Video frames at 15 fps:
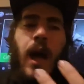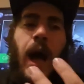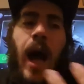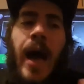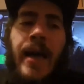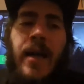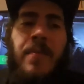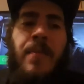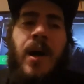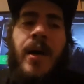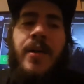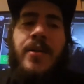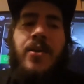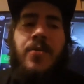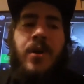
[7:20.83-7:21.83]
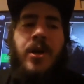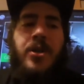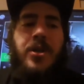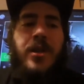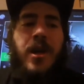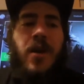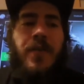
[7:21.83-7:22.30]
I didn't mind it too
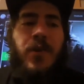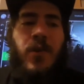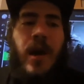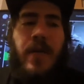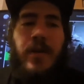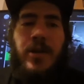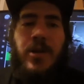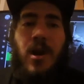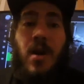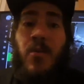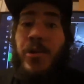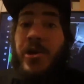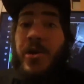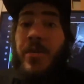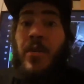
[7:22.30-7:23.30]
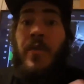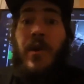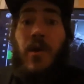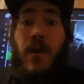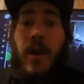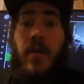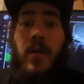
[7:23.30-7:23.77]
much. Now, if you have a job where you're moving
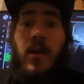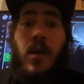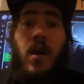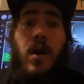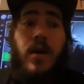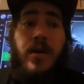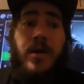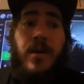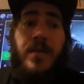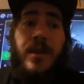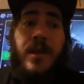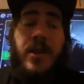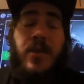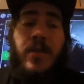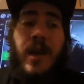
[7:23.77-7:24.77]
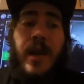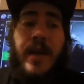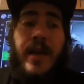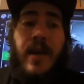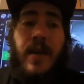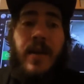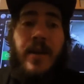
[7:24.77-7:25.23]
around a lot or something and you got to
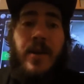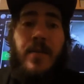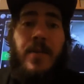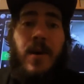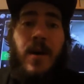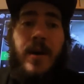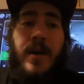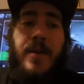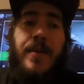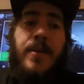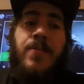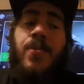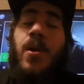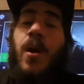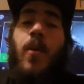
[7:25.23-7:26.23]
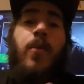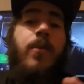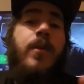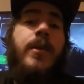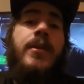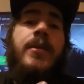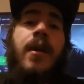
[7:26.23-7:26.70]
carry it in your pocket, this
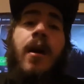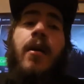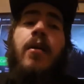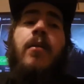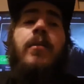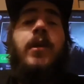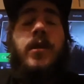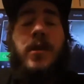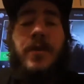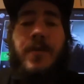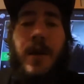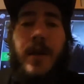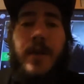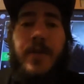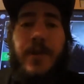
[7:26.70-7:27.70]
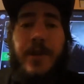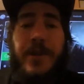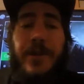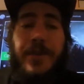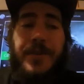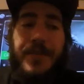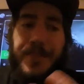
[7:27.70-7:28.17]
probably is not going to be the device for
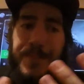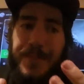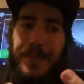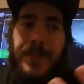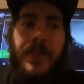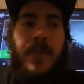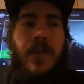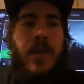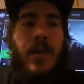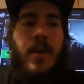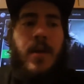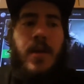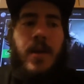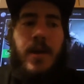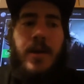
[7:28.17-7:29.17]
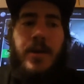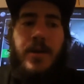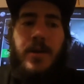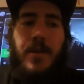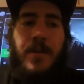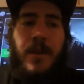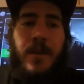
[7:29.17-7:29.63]
you. It
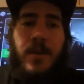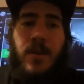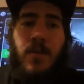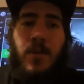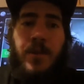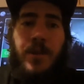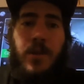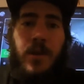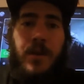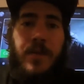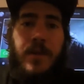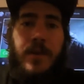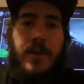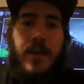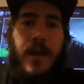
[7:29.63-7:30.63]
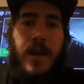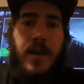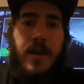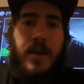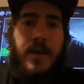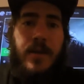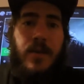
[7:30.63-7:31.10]
just depends on what your living
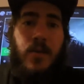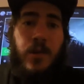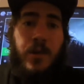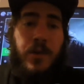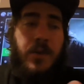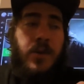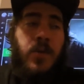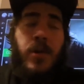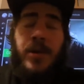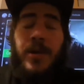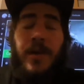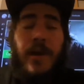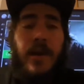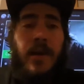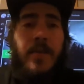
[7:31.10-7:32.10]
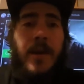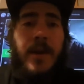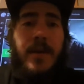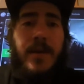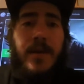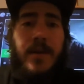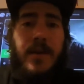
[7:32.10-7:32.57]
style is and what you do on your daily
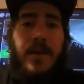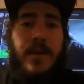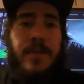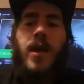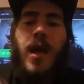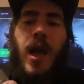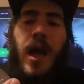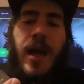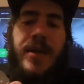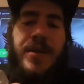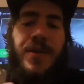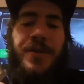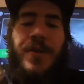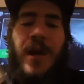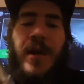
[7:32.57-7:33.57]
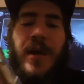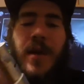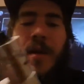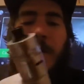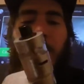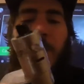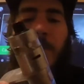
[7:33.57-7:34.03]
basis. I still find it
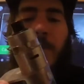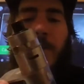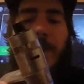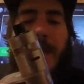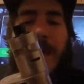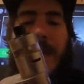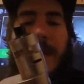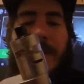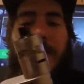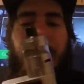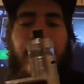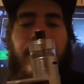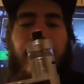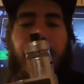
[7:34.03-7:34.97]
comfortable in the hand.